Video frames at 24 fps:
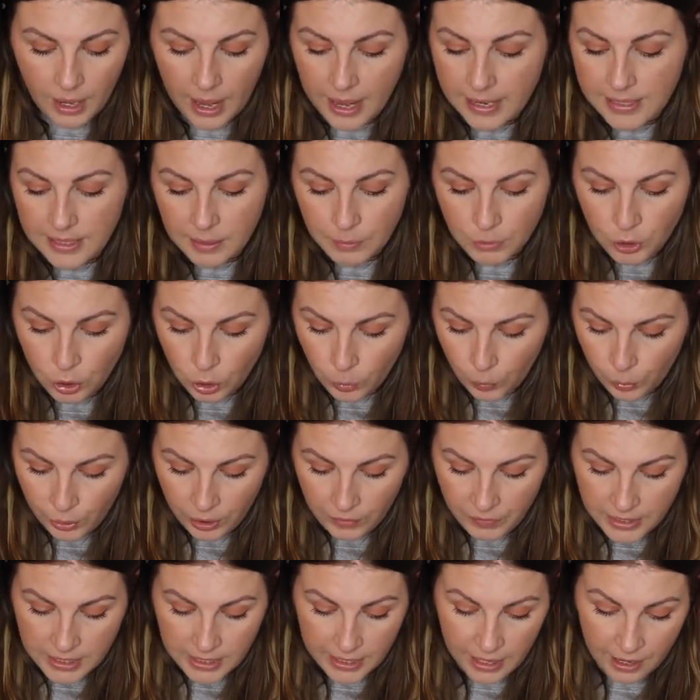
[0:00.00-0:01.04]
as I'm sure
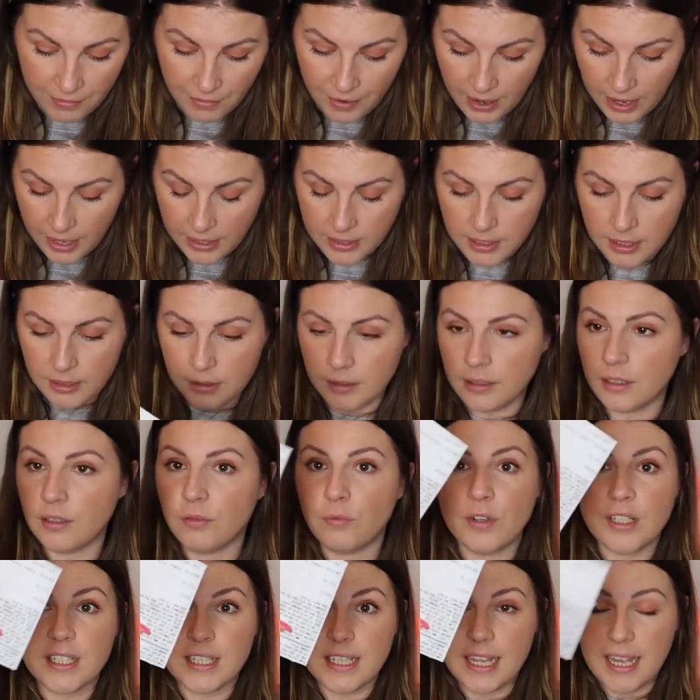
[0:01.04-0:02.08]
previously I've had
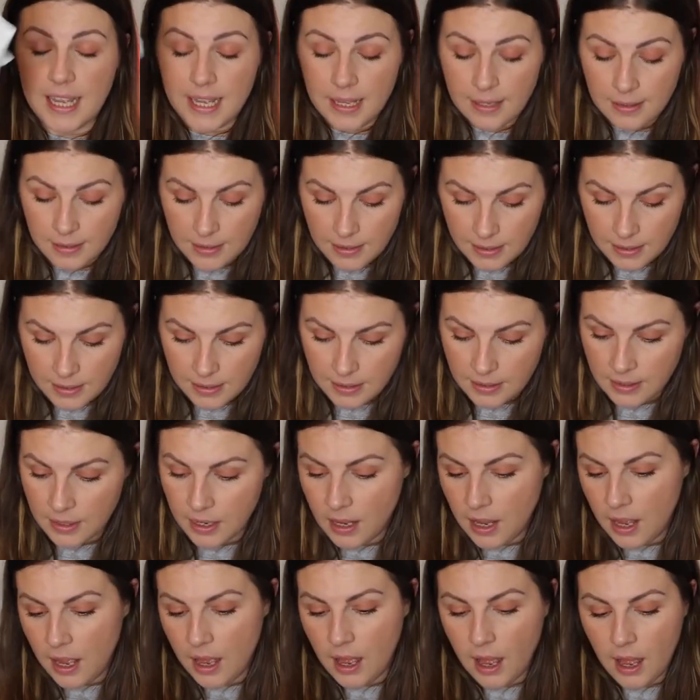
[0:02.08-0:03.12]
receipts,
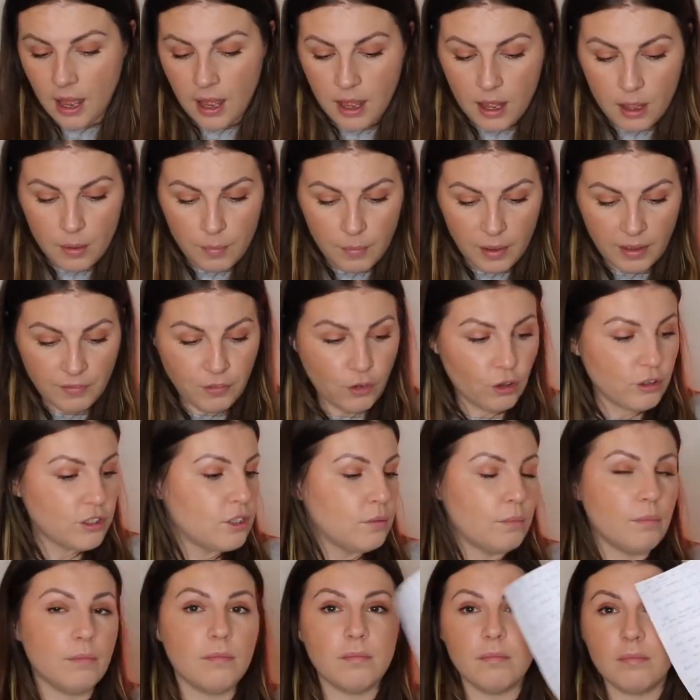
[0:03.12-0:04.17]
I've got
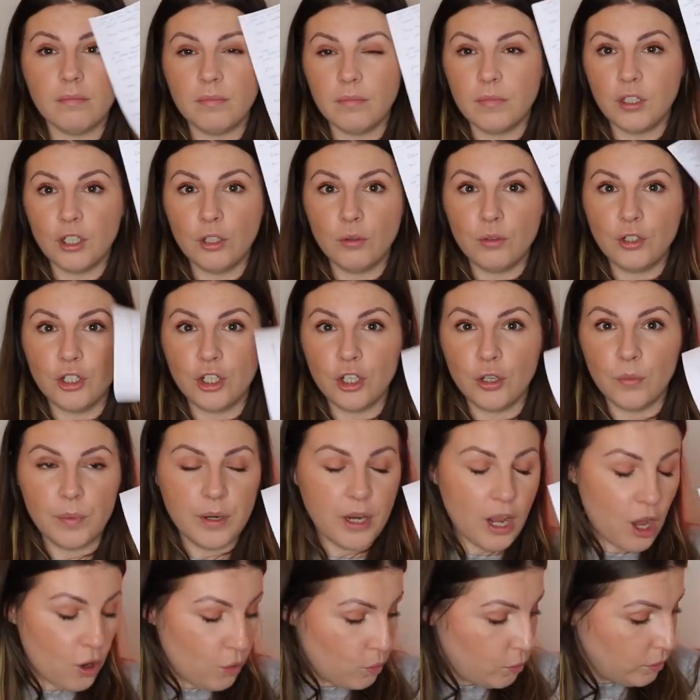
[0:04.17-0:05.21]
some YouTube
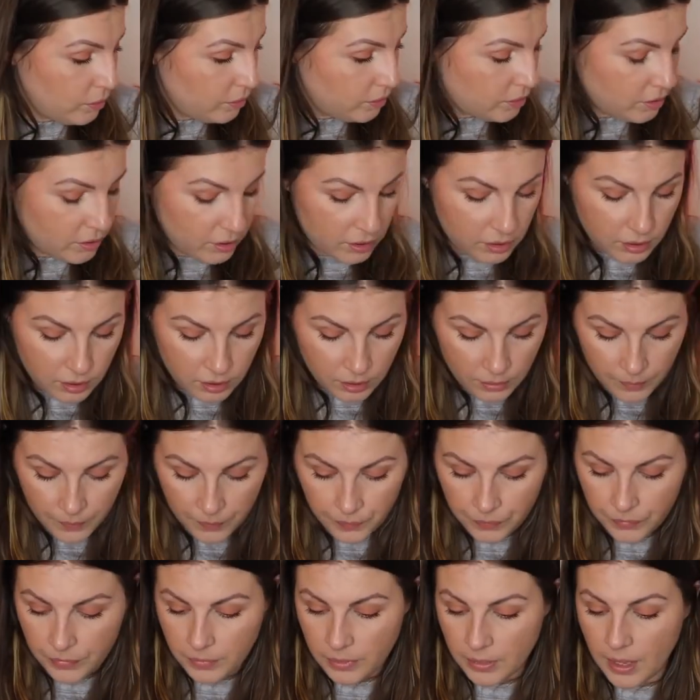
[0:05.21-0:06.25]
notes
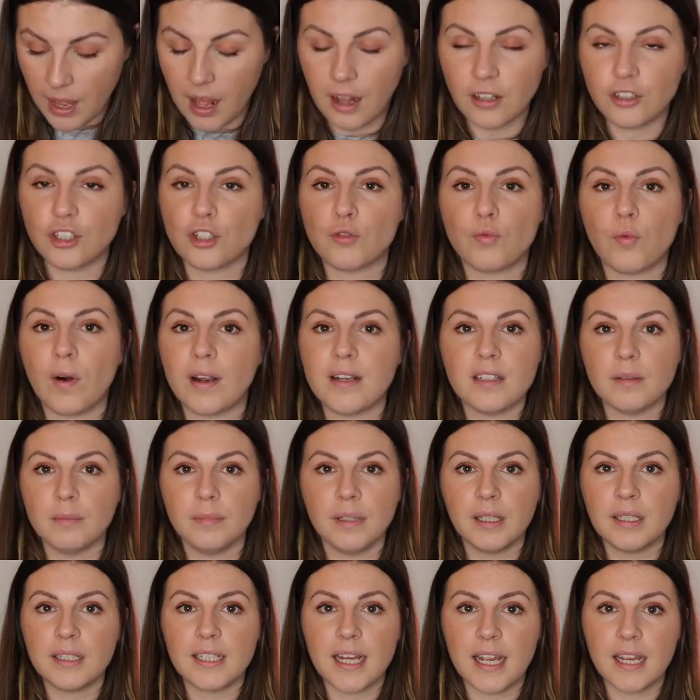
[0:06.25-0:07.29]
that I'll just
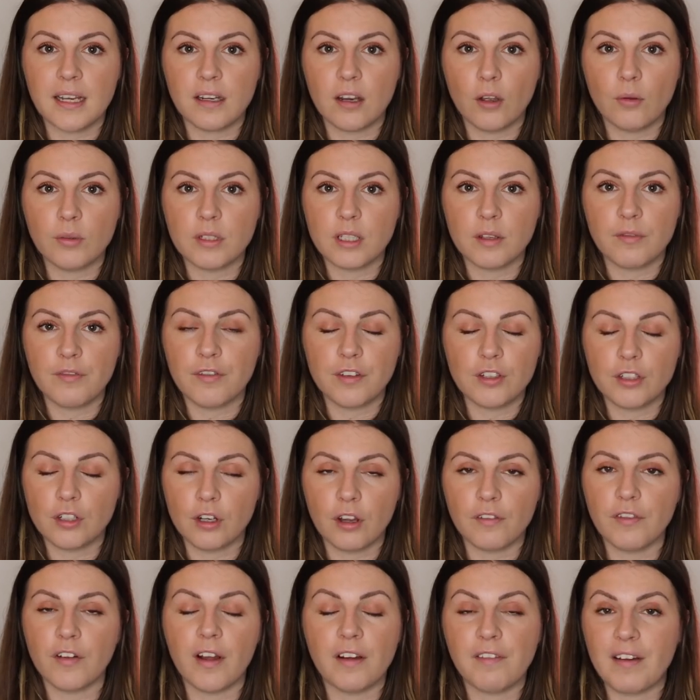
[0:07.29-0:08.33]
randomly take notes of
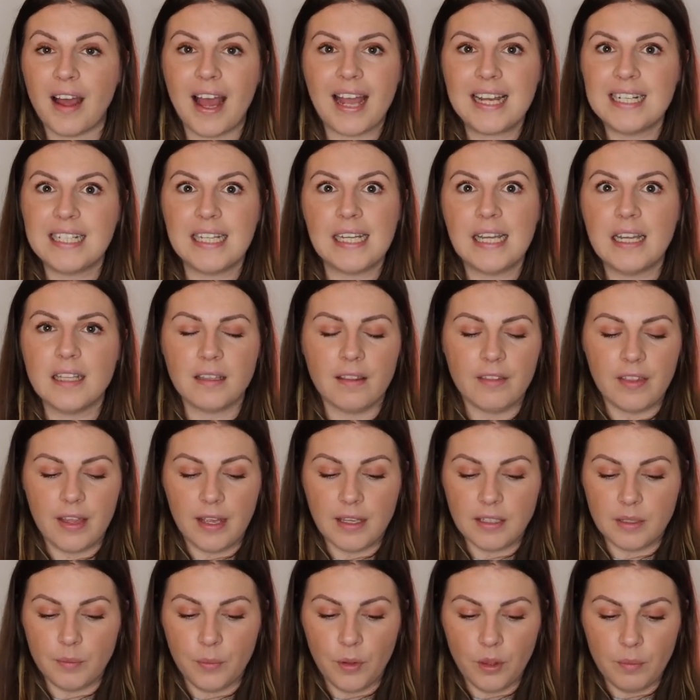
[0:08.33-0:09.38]
stuff, of ideas and
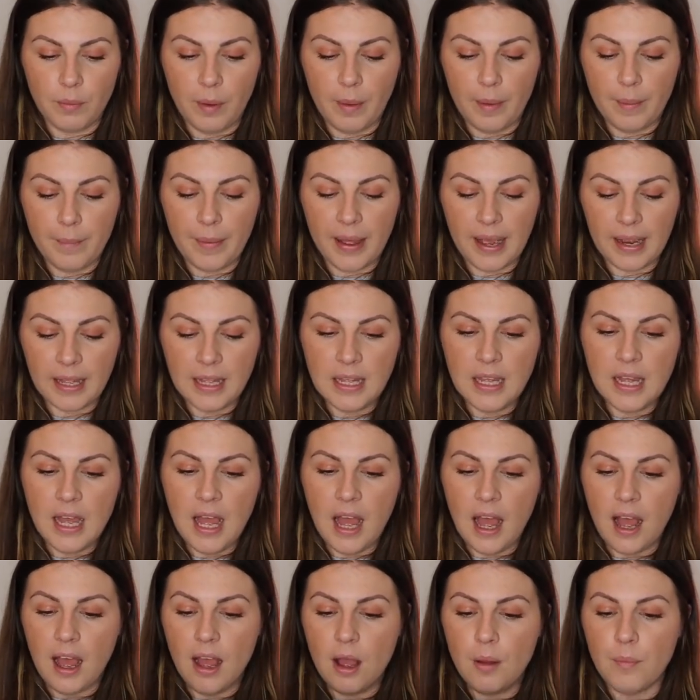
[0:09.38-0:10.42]
things, and put them in my bag.
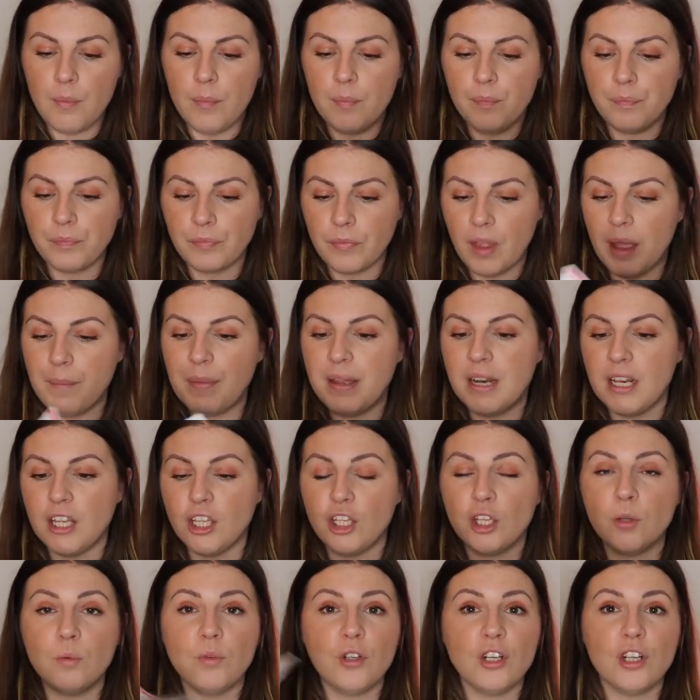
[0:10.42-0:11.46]
I'm in a
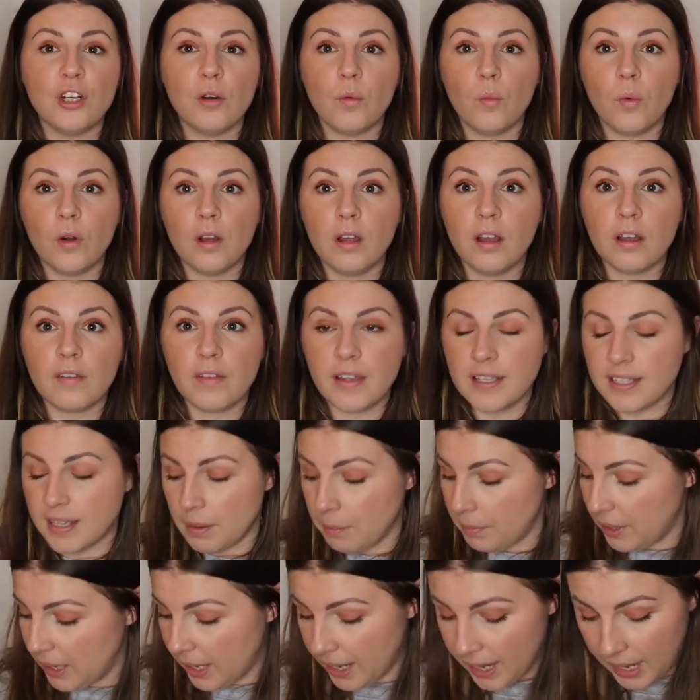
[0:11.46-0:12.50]
union at work. They
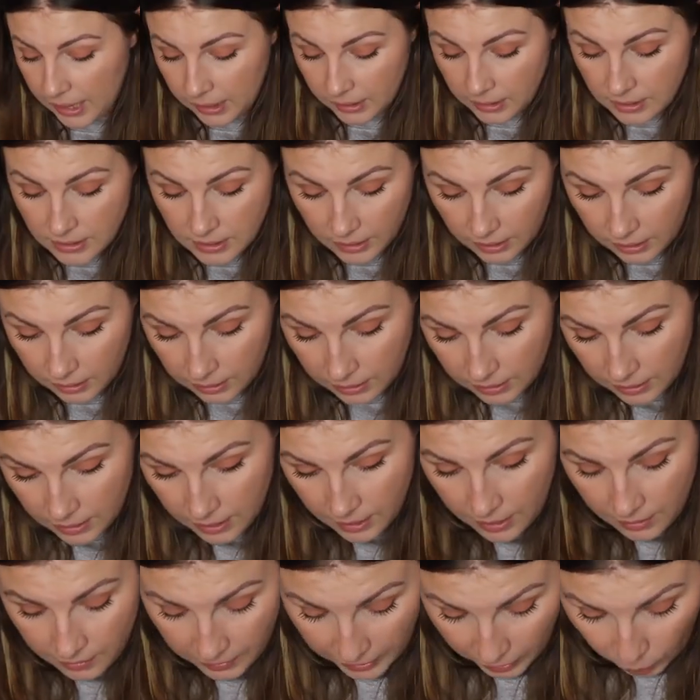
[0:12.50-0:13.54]
sent me a calendar.
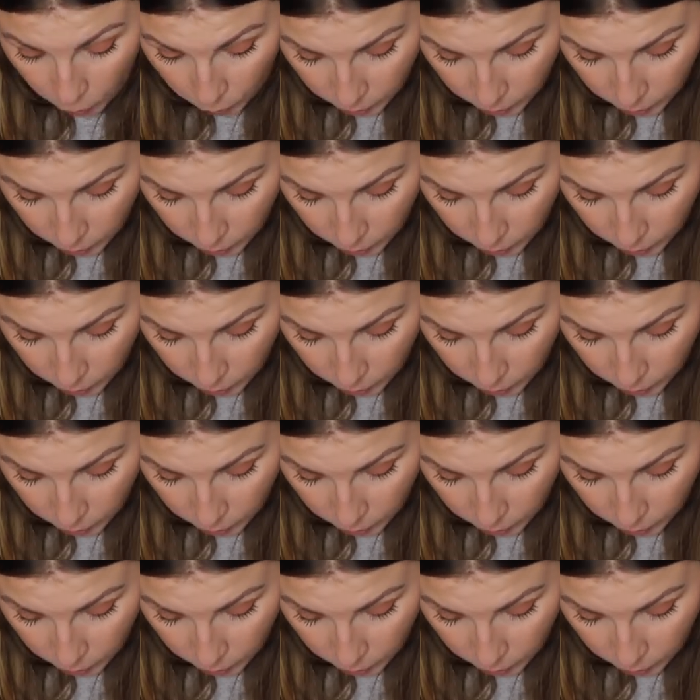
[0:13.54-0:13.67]
They